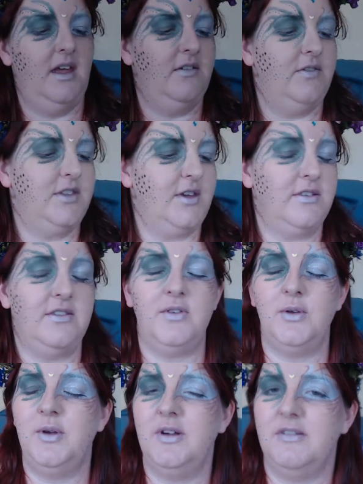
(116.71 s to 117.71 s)
For those of
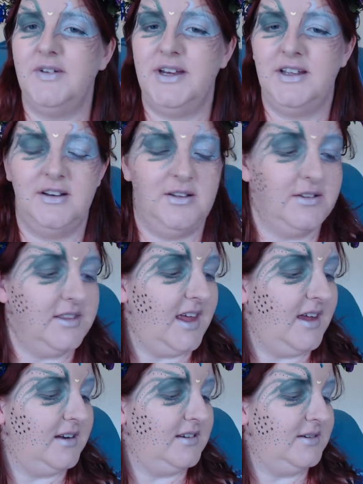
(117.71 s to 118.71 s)
you who are reading along,
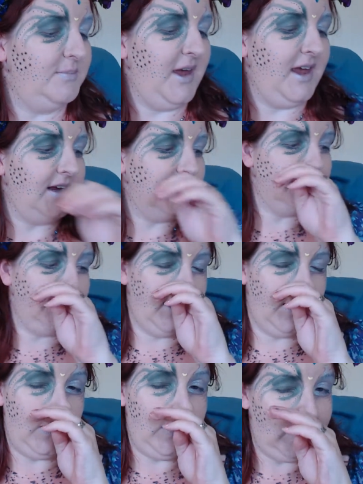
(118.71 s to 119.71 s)
that page
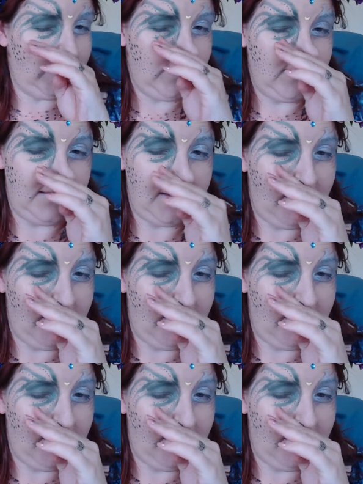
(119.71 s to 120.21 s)
there is